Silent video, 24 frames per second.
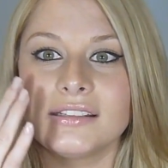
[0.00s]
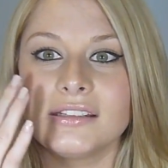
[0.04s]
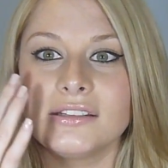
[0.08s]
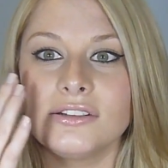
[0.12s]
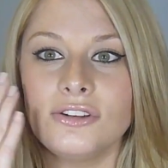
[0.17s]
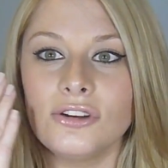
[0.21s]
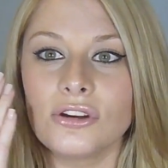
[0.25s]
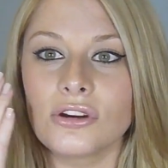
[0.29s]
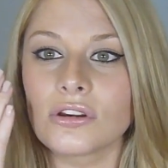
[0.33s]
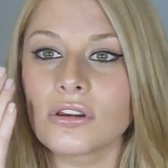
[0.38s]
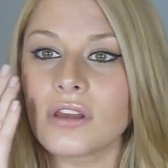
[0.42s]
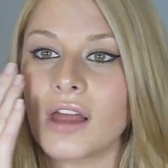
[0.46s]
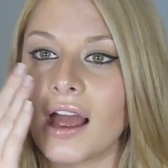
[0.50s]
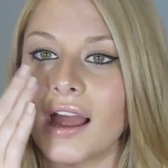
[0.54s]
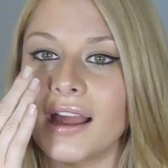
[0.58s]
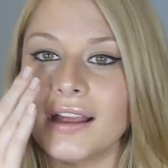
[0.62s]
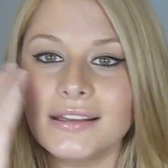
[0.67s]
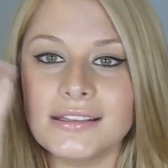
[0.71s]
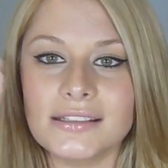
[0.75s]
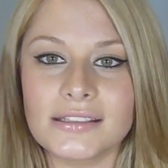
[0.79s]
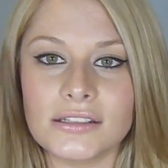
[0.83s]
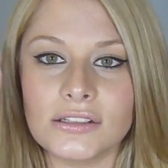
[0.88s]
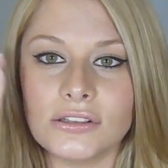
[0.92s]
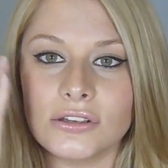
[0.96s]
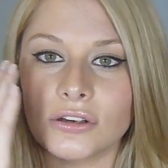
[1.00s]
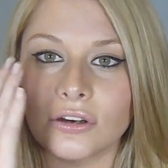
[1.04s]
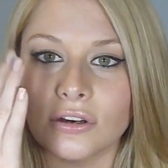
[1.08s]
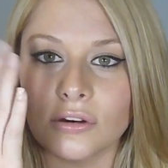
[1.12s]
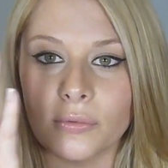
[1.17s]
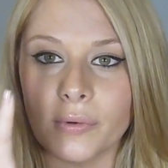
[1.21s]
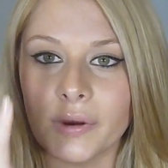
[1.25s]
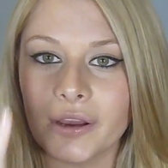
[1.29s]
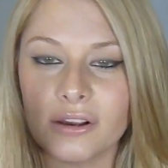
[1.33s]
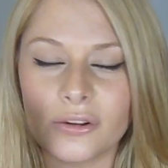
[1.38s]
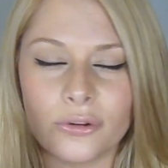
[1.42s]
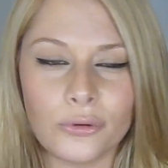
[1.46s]
your lines and your
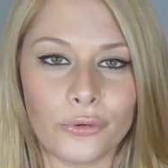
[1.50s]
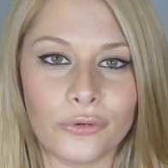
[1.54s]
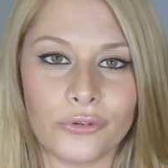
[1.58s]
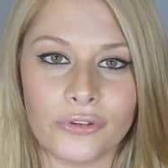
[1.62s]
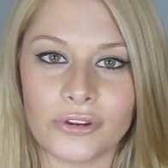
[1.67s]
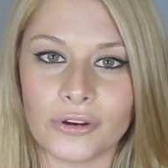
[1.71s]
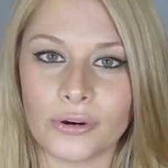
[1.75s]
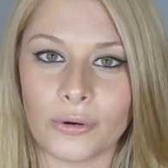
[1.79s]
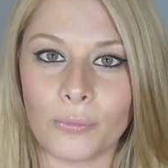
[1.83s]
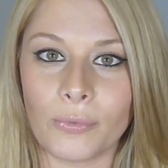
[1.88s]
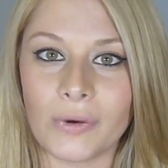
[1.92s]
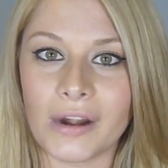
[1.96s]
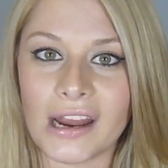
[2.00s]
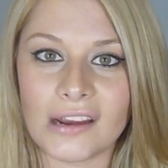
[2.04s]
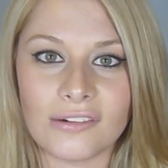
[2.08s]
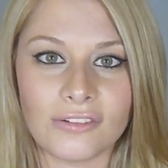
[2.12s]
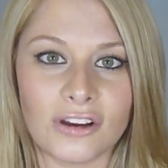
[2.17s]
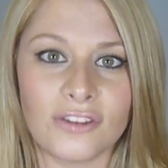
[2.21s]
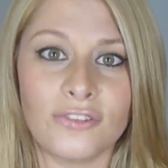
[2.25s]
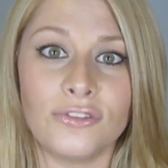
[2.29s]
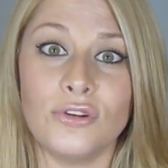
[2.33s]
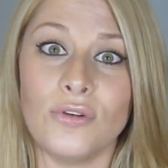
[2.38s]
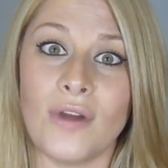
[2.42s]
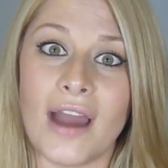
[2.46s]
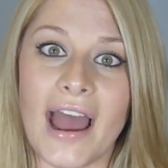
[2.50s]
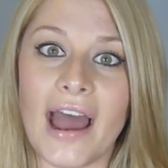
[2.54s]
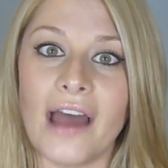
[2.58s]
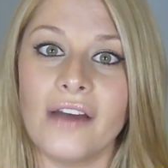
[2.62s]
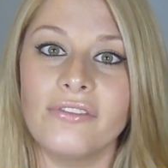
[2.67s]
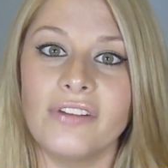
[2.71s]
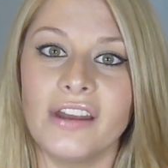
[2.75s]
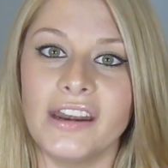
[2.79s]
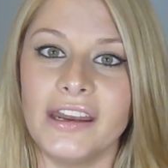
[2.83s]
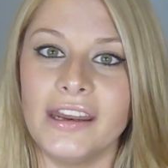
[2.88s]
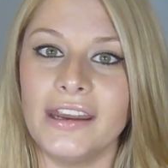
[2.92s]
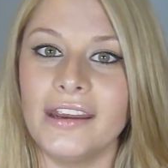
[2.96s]
wrinkles or whatever whatever if you
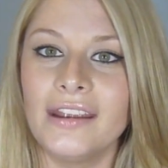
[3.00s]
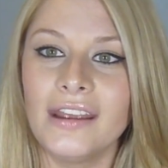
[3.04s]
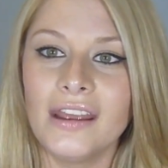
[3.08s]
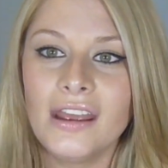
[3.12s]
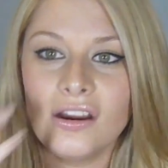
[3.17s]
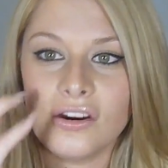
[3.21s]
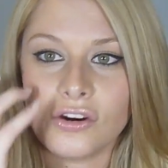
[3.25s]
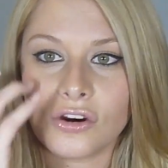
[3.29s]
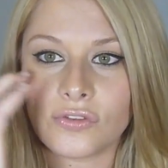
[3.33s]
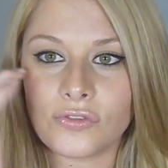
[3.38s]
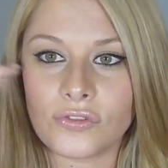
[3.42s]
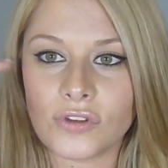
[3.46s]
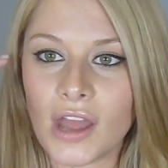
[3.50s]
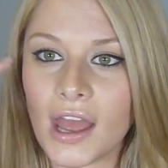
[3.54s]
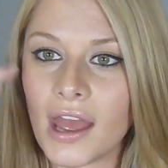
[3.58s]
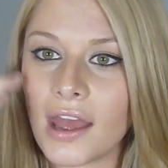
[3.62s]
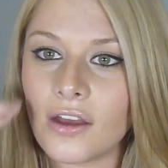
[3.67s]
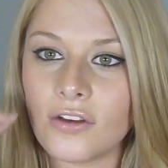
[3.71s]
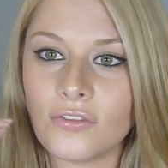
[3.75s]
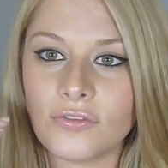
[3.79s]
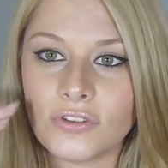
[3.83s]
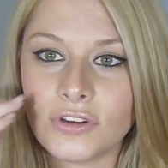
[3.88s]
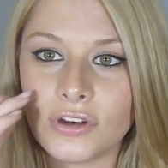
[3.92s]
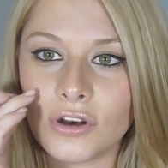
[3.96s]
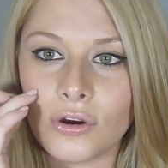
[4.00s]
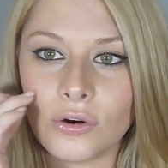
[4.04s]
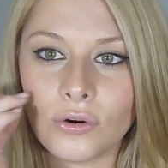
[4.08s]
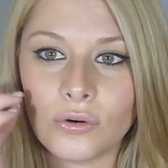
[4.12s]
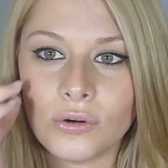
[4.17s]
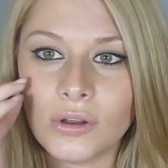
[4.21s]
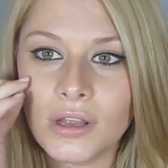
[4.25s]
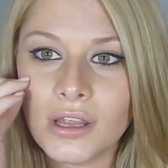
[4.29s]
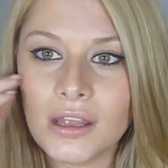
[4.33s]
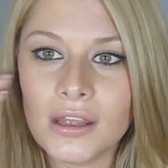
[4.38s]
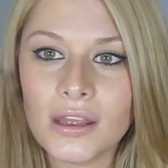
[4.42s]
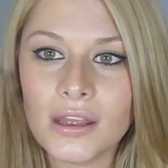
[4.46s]
have any or if you have you know